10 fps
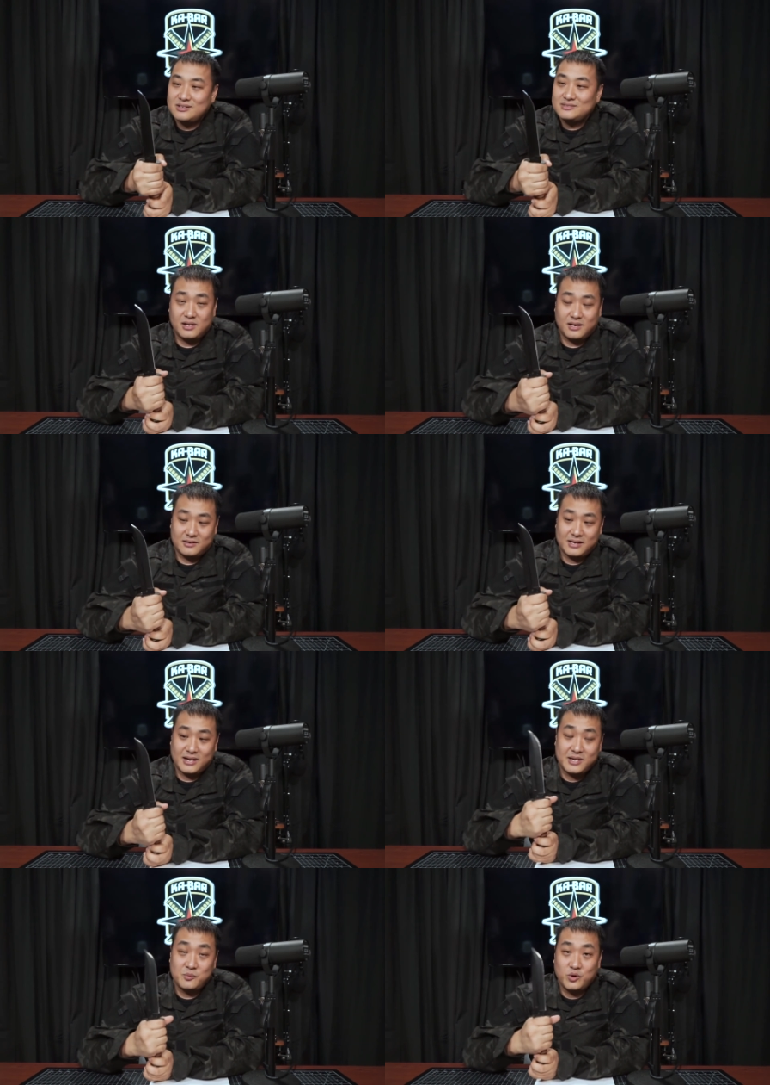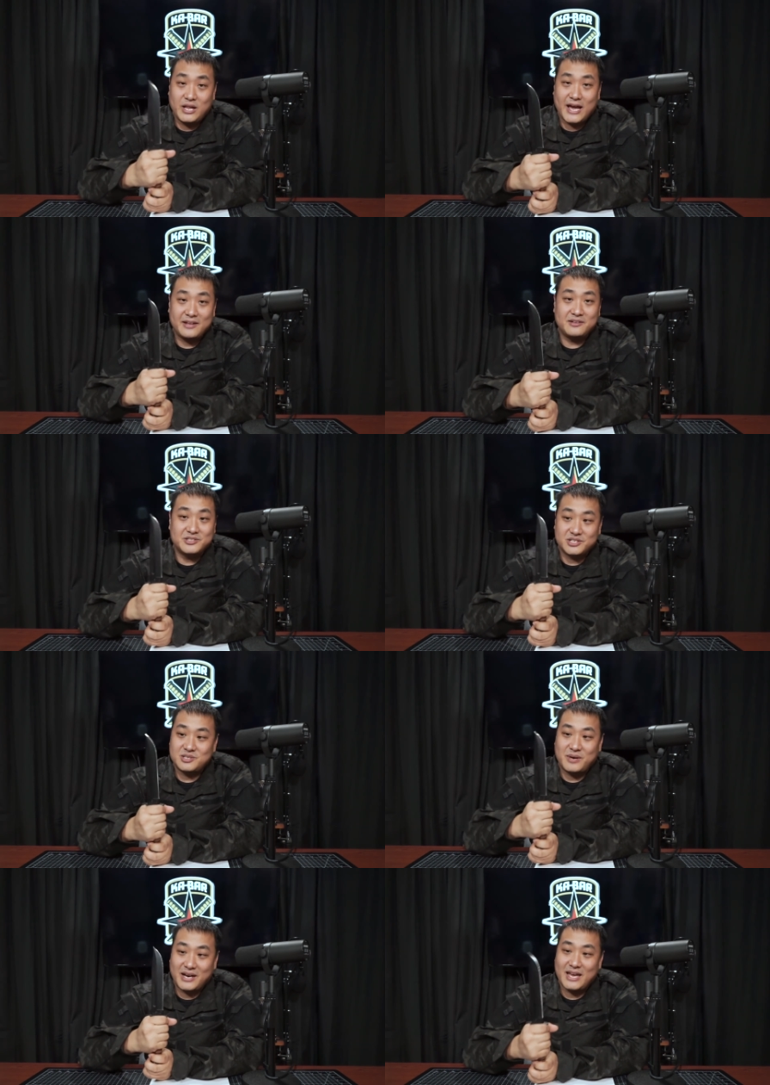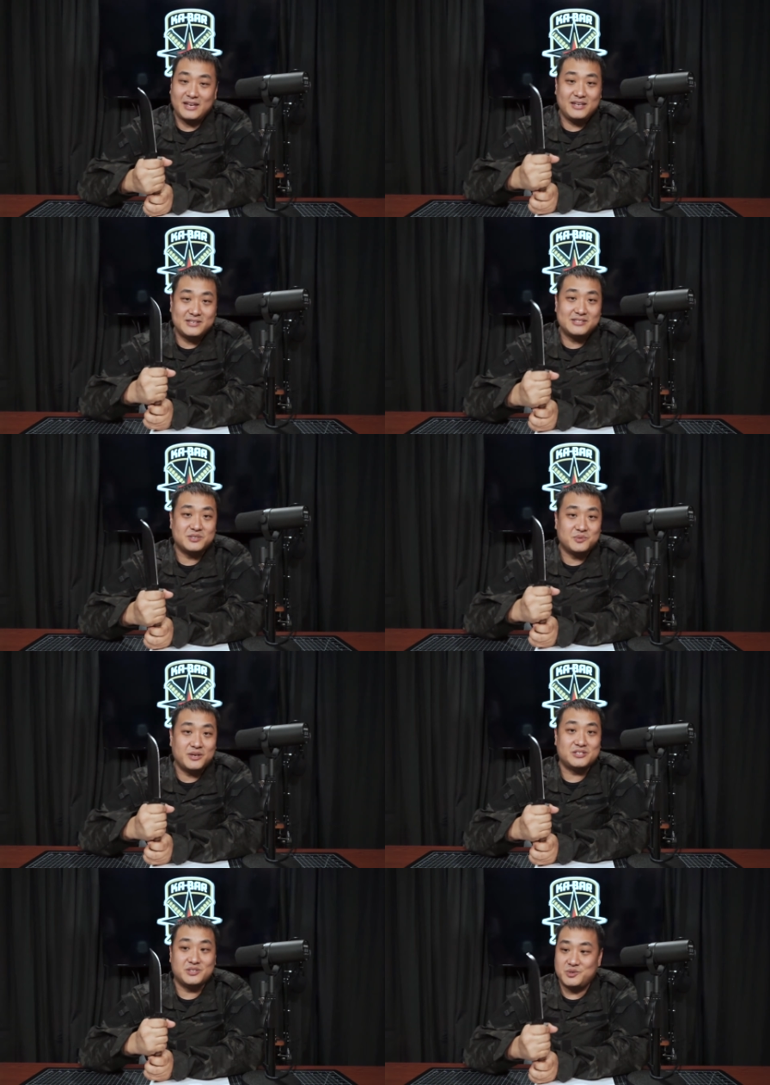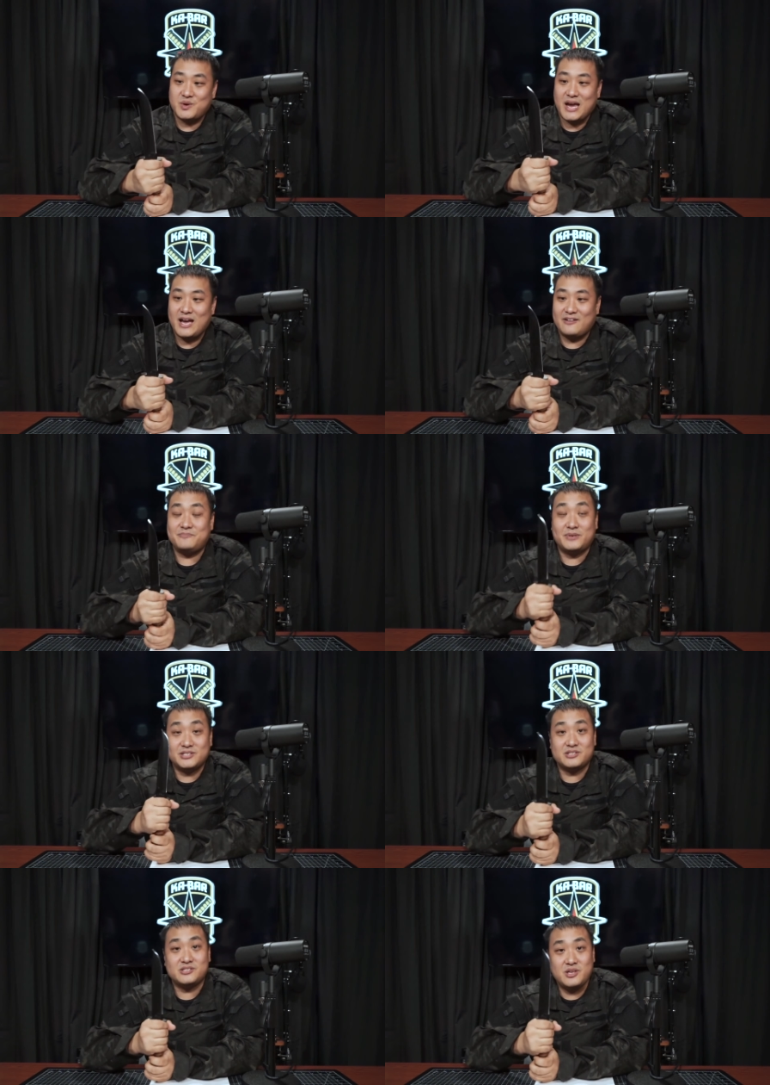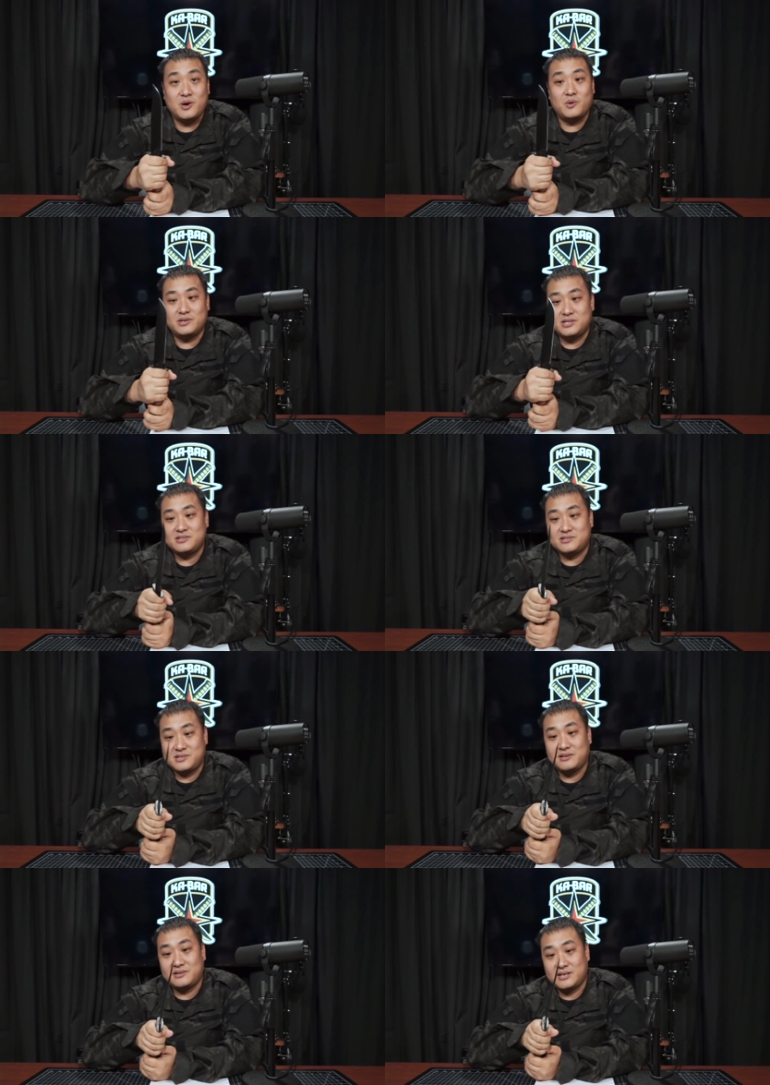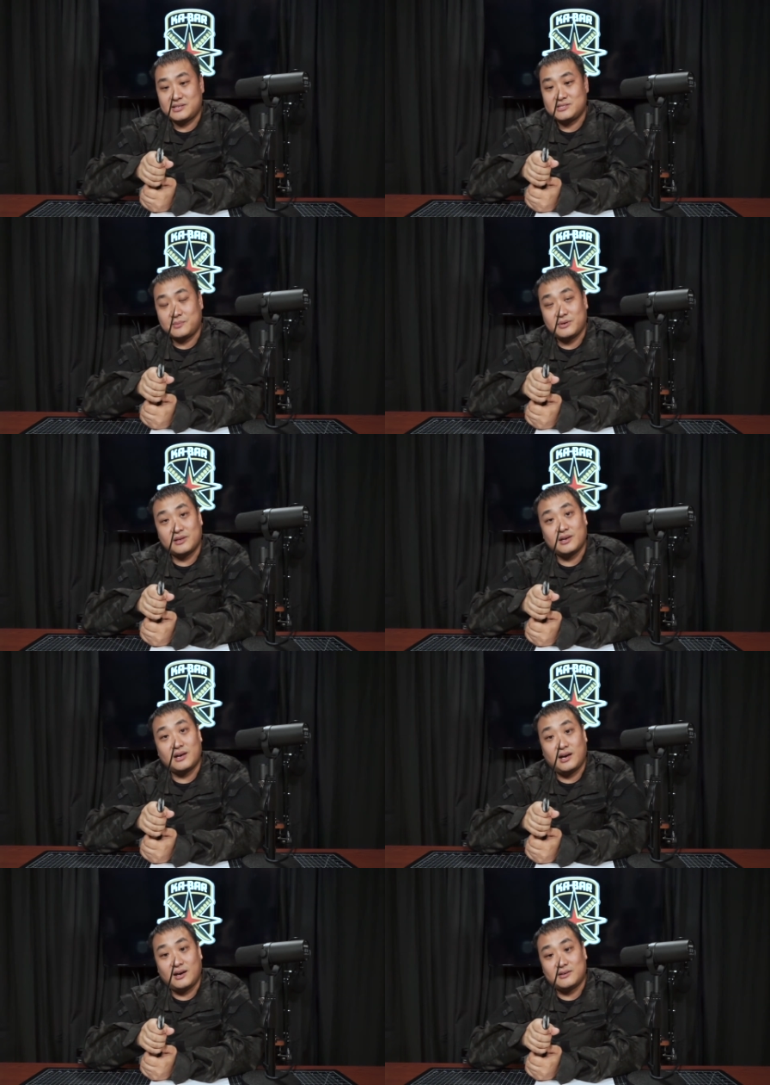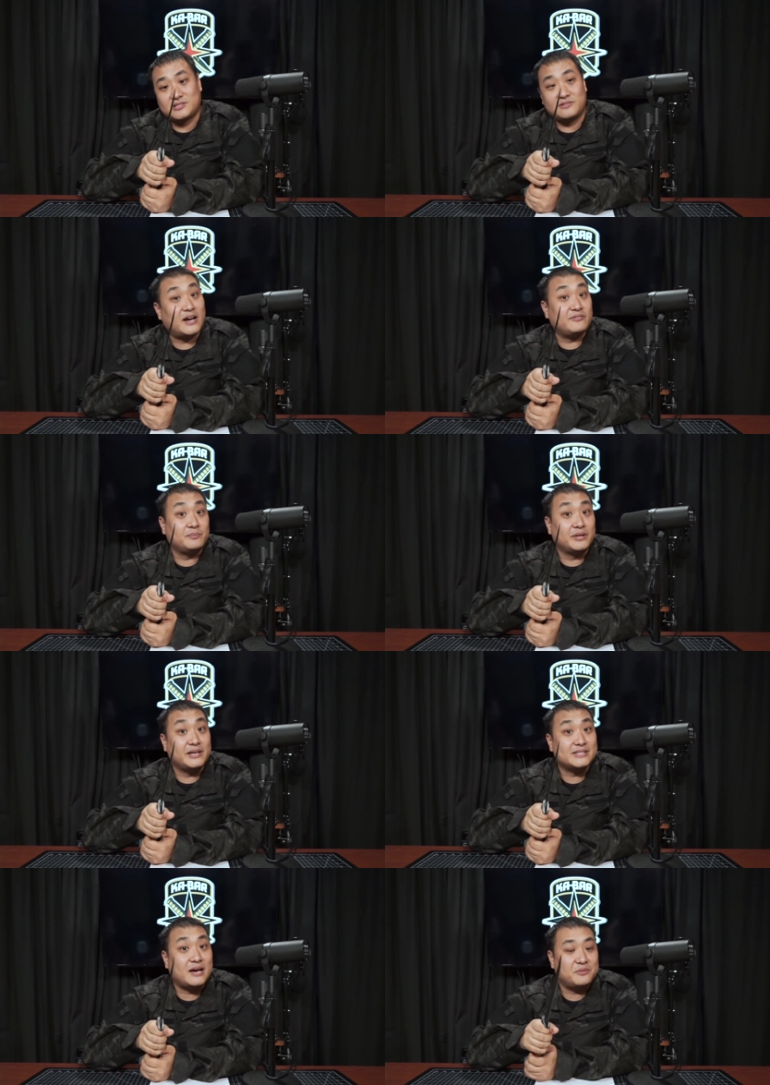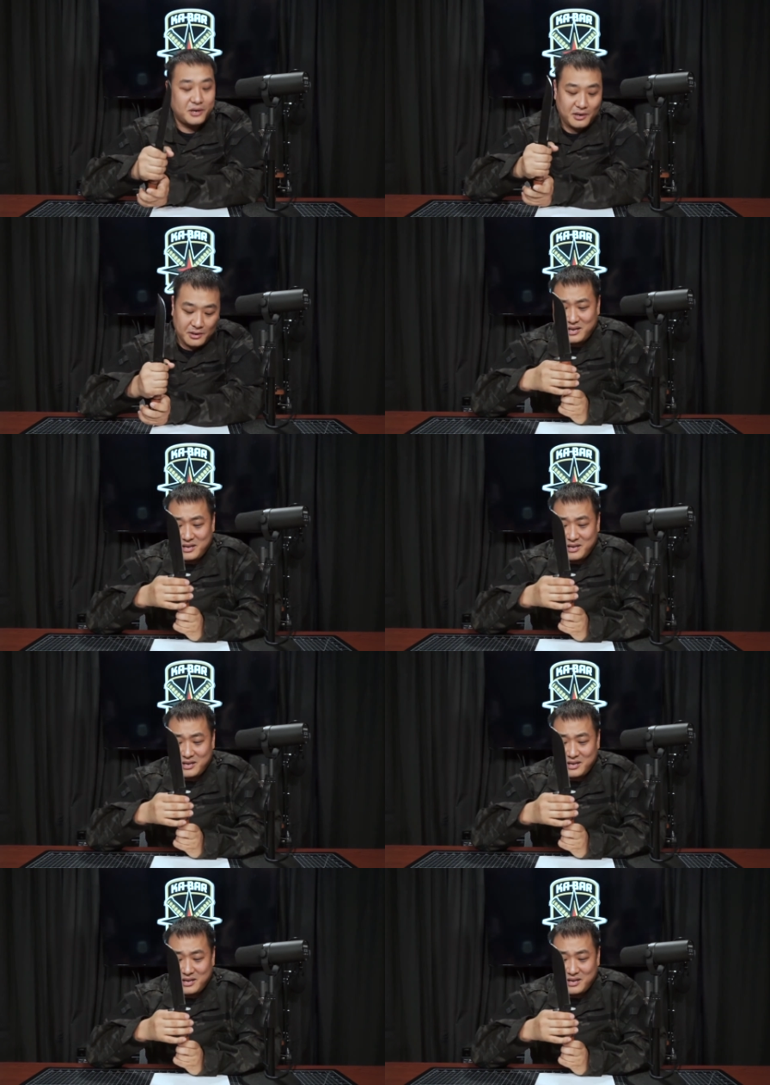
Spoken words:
And it will handle just about any situation you have, but just know it is thinner than some of the survival blades out there.